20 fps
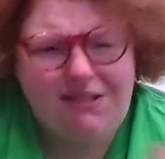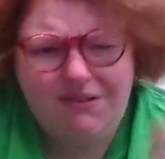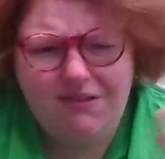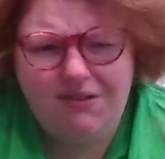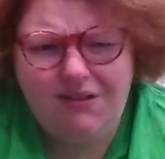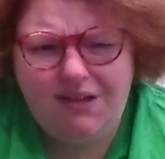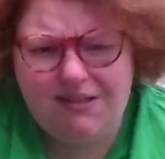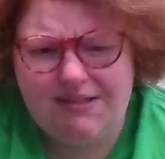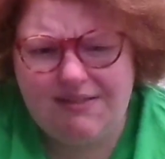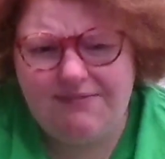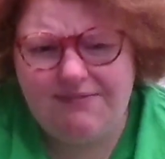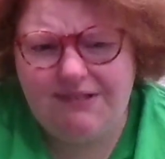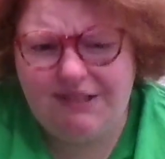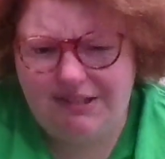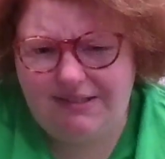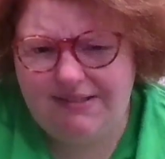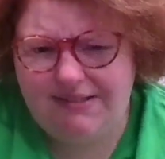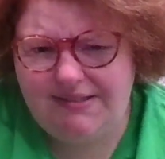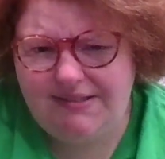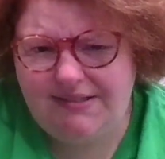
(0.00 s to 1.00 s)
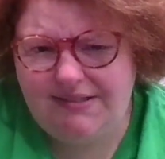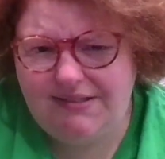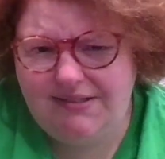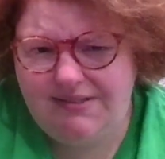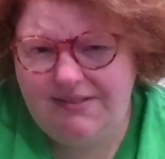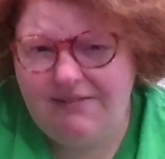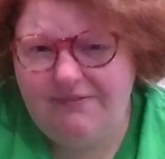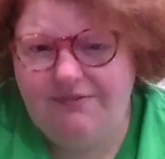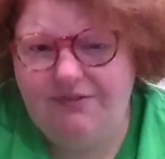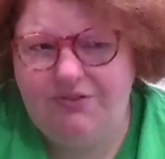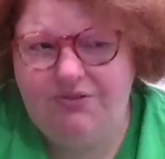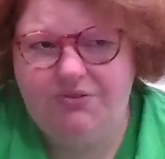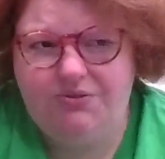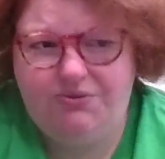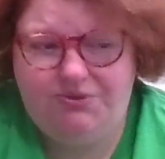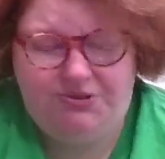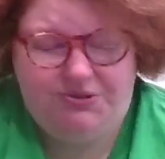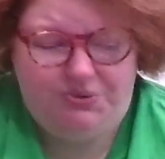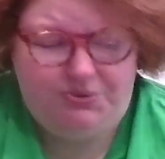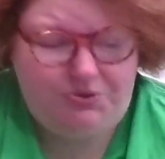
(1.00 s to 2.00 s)
loss of innocence of the little
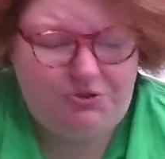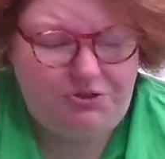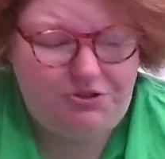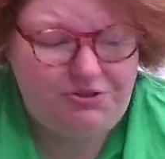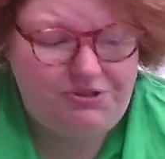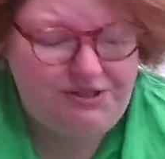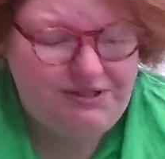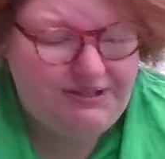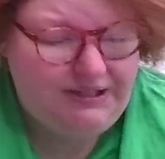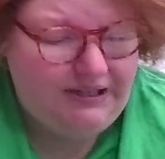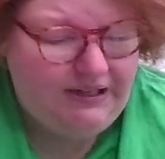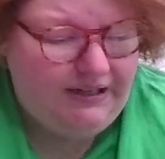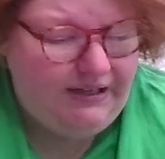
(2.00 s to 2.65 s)
soldiers.